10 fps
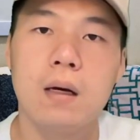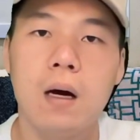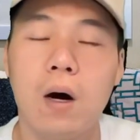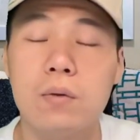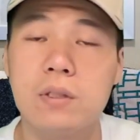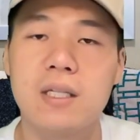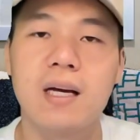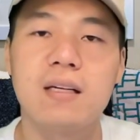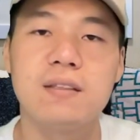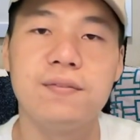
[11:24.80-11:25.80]
On
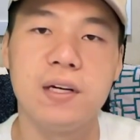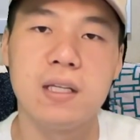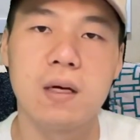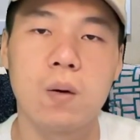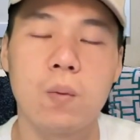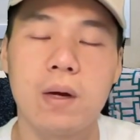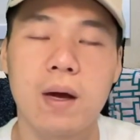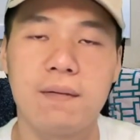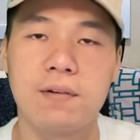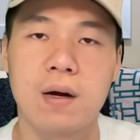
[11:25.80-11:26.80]
today's video, we
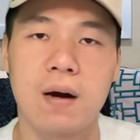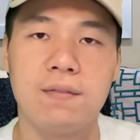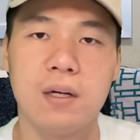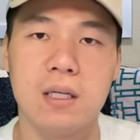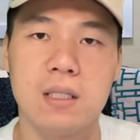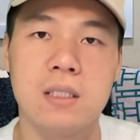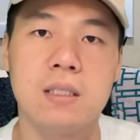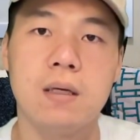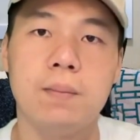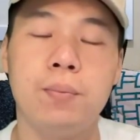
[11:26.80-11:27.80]
have covered
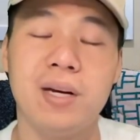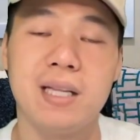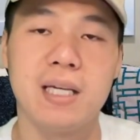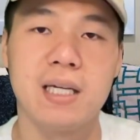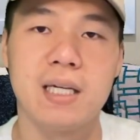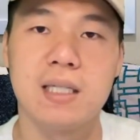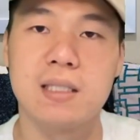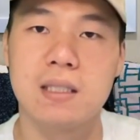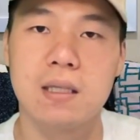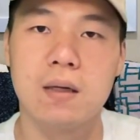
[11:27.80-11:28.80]
prettier
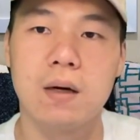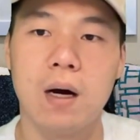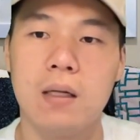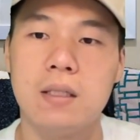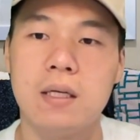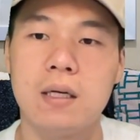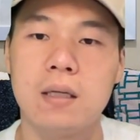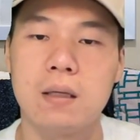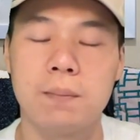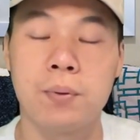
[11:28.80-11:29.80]
and the uh,
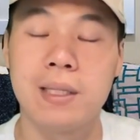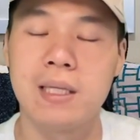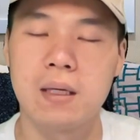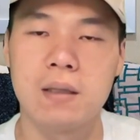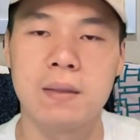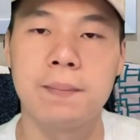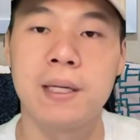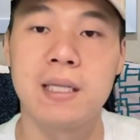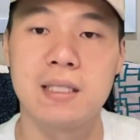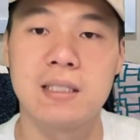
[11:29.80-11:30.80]
prettier
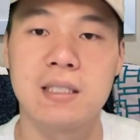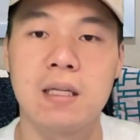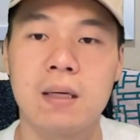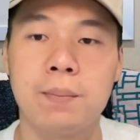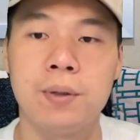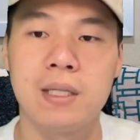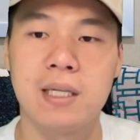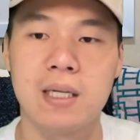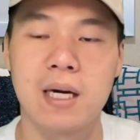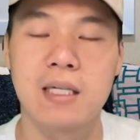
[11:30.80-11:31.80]
dependency and the
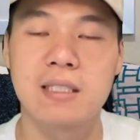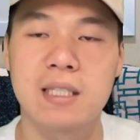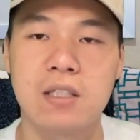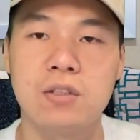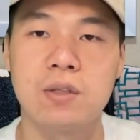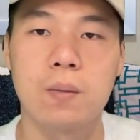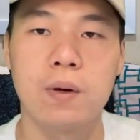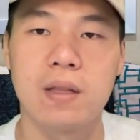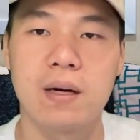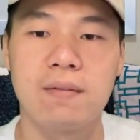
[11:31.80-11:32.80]
prettier extension
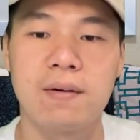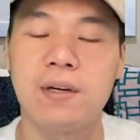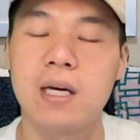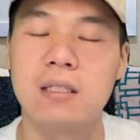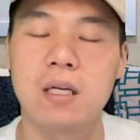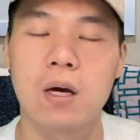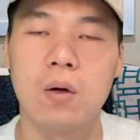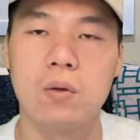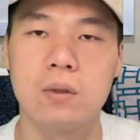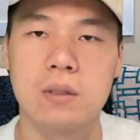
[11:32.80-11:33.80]
with our VS
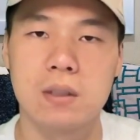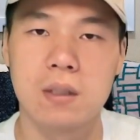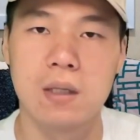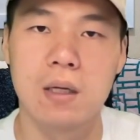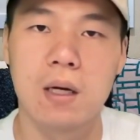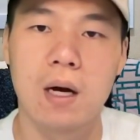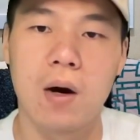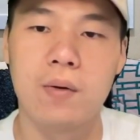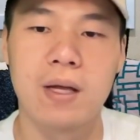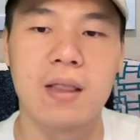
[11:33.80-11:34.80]
Code.
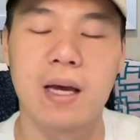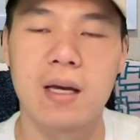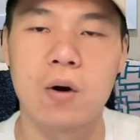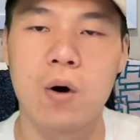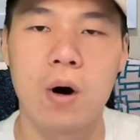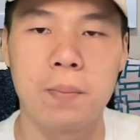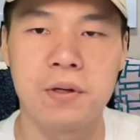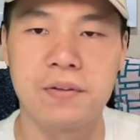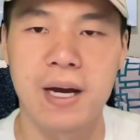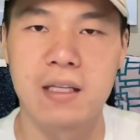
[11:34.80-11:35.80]
How can they
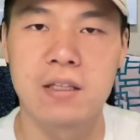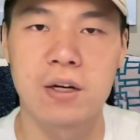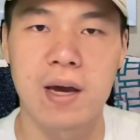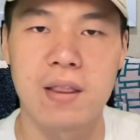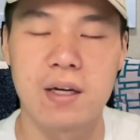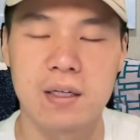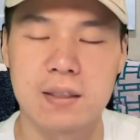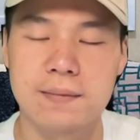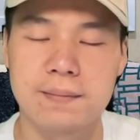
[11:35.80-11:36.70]
cooperate together?